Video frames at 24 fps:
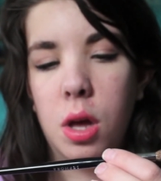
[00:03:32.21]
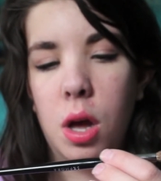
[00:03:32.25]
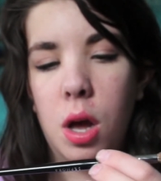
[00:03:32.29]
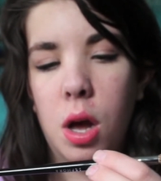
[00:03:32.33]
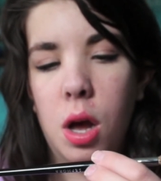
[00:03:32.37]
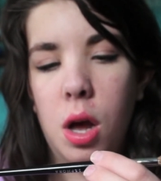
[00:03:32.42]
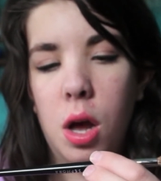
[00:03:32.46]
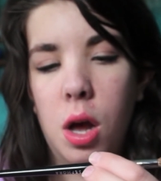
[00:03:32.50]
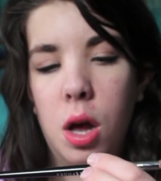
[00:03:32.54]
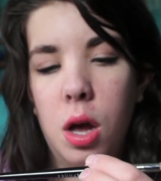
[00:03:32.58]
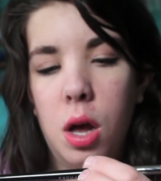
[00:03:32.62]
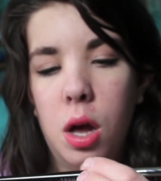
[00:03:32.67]

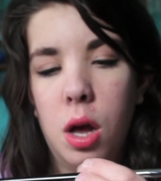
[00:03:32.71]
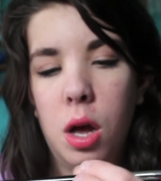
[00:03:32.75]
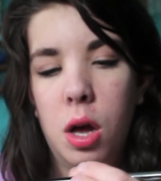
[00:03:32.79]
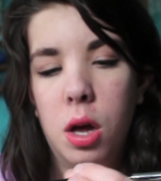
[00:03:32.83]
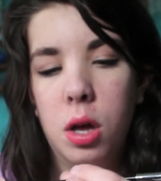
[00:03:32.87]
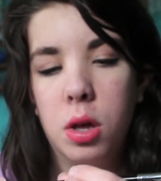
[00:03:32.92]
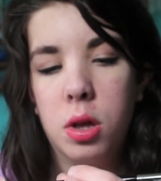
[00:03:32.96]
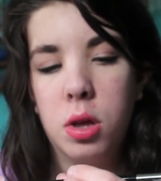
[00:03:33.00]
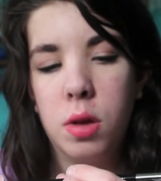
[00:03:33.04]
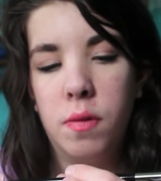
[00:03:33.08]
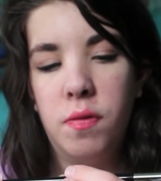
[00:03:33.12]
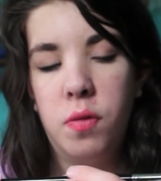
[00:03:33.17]

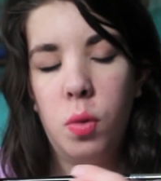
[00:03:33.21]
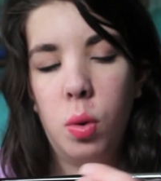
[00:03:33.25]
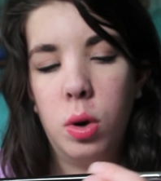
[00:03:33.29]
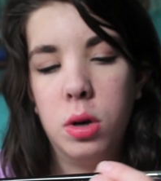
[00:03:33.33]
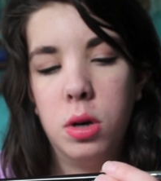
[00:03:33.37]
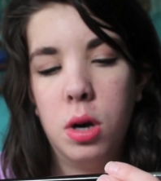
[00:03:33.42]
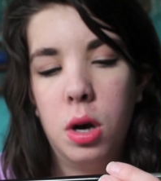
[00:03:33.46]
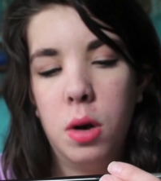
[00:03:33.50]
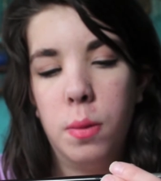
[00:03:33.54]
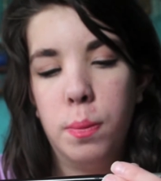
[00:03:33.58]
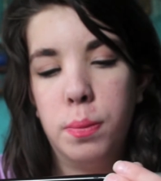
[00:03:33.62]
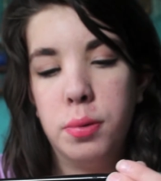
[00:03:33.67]
uh,
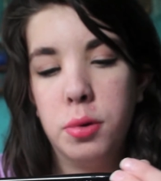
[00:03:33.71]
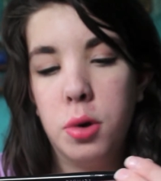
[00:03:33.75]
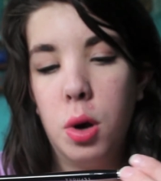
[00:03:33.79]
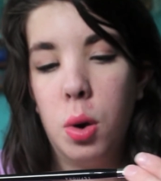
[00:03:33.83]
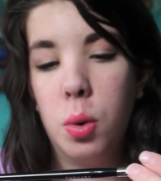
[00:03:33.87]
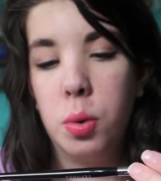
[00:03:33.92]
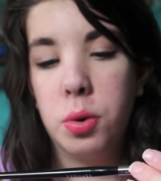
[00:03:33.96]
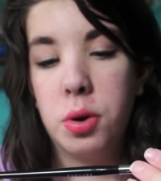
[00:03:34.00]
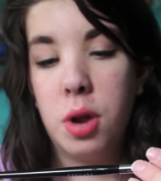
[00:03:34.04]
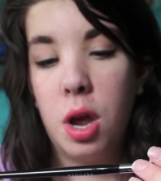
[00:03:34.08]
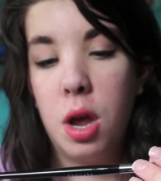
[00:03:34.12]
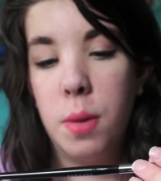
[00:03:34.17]
Sephora
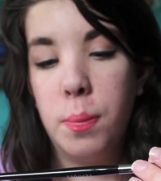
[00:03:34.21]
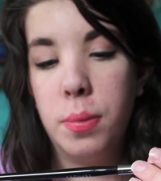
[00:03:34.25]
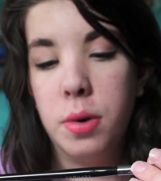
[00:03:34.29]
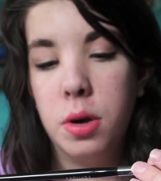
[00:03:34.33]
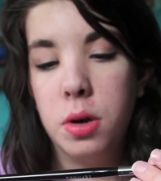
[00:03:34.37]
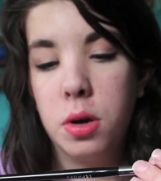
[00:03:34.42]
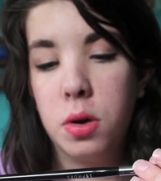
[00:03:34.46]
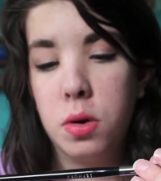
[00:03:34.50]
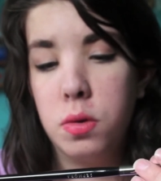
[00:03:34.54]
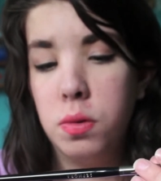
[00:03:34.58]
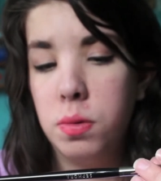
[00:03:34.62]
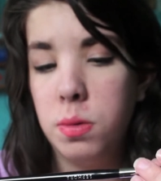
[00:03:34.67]
Pro
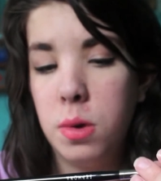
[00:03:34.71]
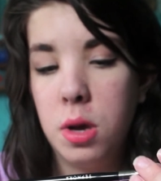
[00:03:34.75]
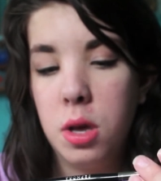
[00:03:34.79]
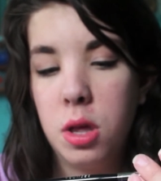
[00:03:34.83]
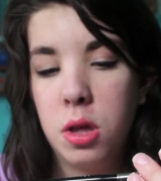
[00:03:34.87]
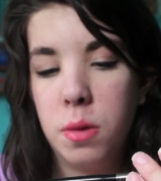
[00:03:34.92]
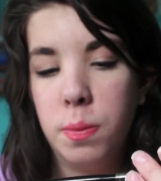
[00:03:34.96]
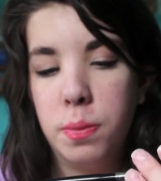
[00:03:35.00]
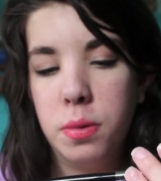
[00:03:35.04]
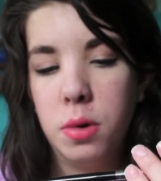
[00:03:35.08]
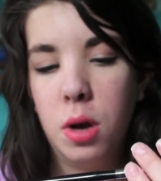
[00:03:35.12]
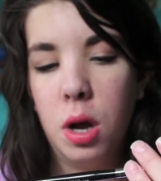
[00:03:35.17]
Tapered
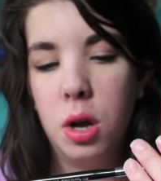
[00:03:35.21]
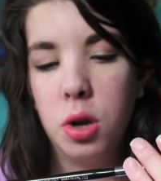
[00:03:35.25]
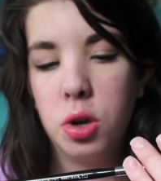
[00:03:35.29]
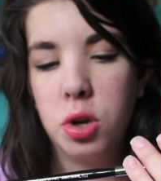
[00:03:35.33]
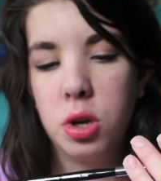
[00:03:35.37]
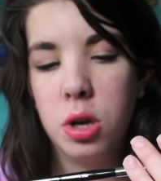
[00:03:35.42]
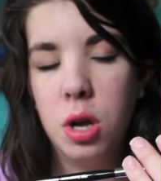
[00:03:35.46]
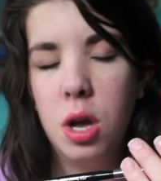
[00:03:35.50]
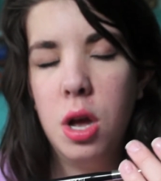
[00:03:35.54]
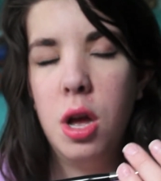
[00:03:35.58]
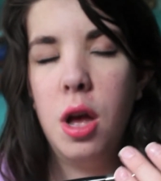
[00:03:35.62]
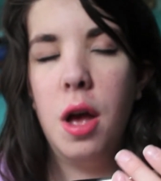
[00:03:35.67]
Crease
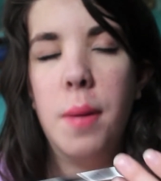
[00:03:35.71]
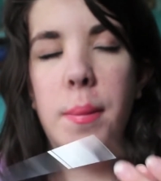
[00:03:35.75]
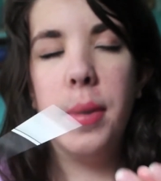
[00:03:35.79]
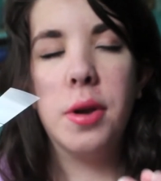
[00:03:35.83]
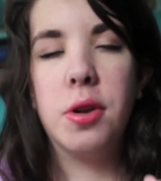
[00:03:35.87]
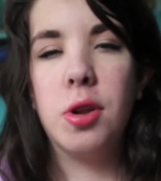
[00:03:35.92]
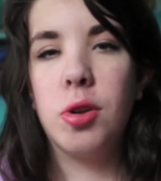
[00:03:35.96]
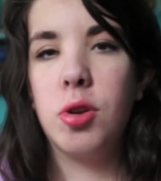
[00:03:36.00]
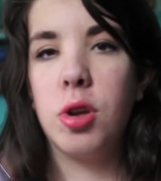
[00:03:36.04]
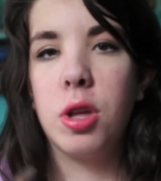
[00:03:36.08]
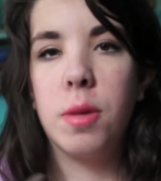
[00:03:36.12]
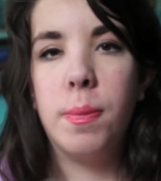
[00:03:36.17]
Brush. I
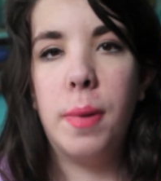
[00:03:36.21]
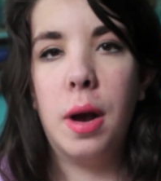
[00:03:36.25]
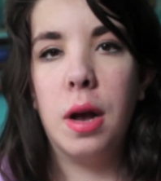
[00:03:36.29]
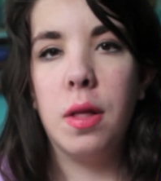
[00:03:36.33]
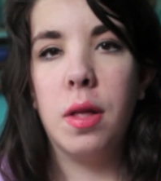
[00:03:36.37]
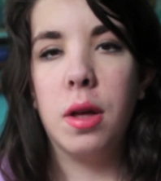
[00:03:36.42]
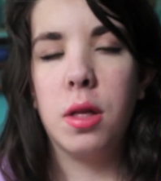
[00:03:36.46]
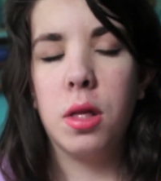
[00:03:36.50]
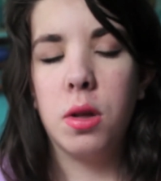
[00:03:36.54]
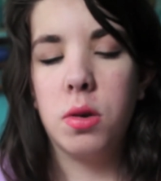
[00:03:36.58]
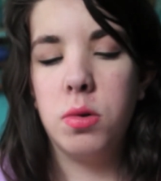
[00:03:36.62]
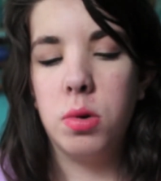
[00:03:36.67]
meant to just buy
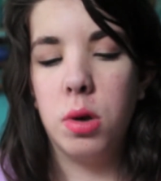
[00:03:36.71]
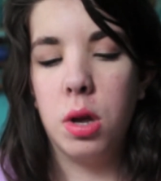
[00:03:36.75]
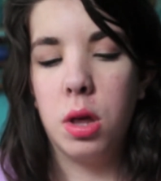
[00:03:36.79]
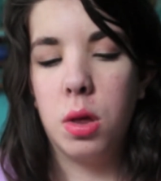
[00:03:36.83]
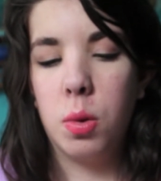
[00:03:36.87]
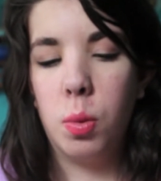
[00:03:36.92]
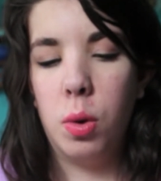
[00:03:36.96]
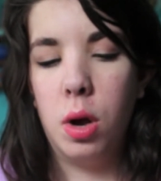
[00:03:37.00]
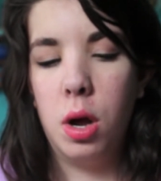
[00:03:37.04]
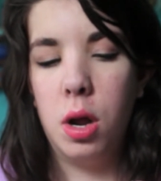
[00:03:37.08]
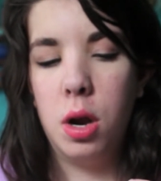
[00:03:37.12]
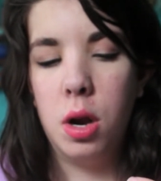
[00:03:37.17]
like the crease
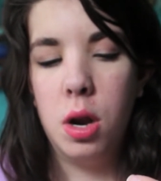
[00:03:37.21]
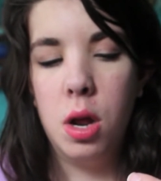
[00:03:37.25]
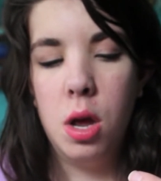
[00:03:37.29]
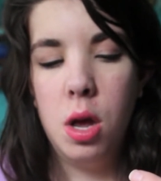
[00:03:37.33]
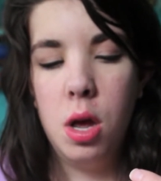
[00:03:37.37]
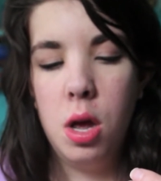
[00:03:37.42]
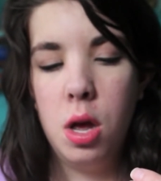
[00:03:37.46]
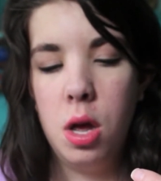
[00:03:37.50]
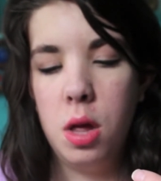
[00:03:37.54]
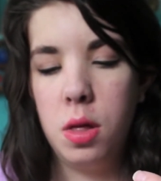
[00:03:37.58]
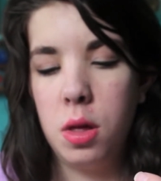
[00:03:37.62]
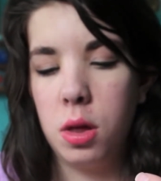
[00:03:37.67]
one.
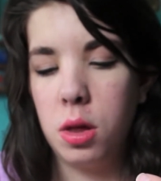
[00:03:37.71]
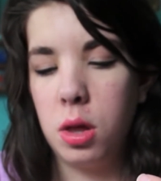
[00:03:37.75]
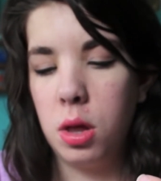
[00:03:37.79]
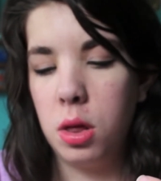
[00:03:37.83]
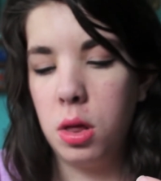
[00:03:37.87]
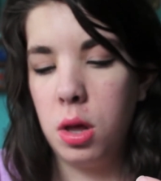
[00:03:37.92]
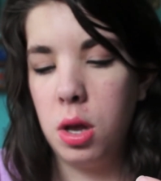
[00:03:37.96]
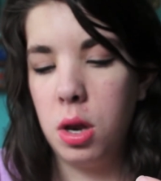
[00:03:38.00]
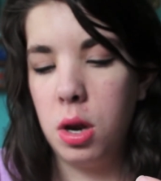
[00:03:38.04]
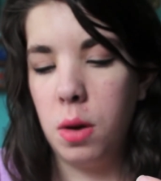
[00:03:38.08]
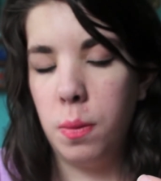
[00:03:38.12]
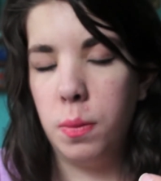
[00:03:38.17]
This is
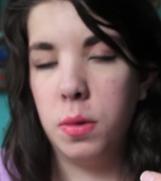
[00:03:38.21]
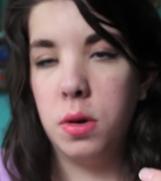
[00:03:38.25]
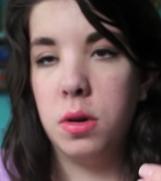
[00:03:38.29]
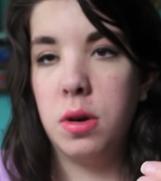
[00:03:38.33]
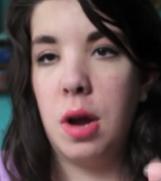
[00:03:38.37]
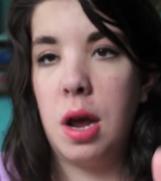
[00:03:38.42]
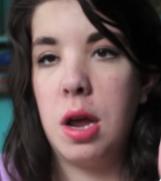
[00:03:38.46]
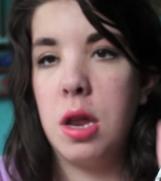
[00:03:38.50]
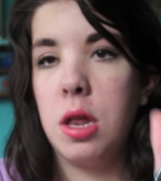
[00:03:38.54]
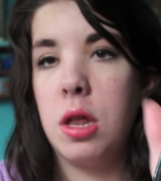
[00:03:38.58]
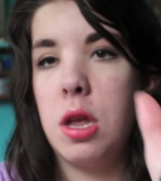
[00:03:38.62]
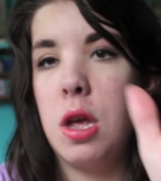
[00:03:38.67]
the number
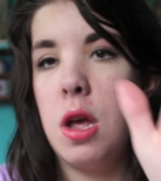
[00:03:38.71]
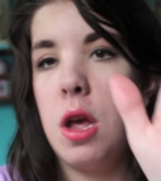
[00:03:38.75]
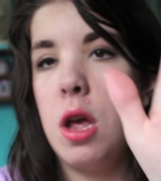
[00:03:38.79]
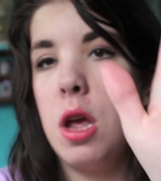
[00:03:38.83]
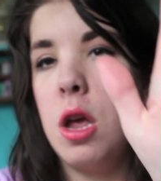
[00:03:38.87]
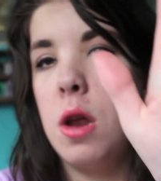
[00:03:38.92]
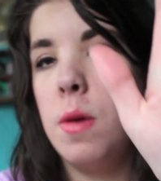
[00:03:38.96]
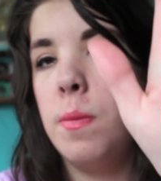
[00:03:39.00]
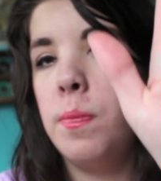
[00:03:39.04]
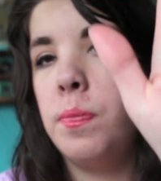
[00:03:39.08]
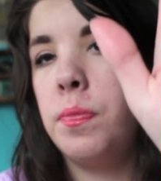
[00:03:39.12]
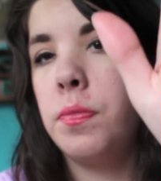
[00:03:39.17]

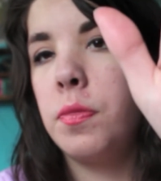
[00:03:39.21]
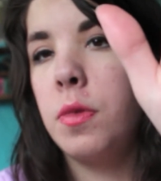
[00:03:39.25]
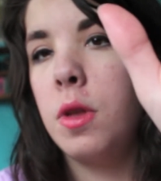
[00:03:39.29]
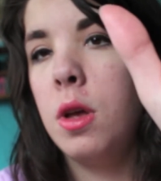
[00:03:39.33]
nineteen.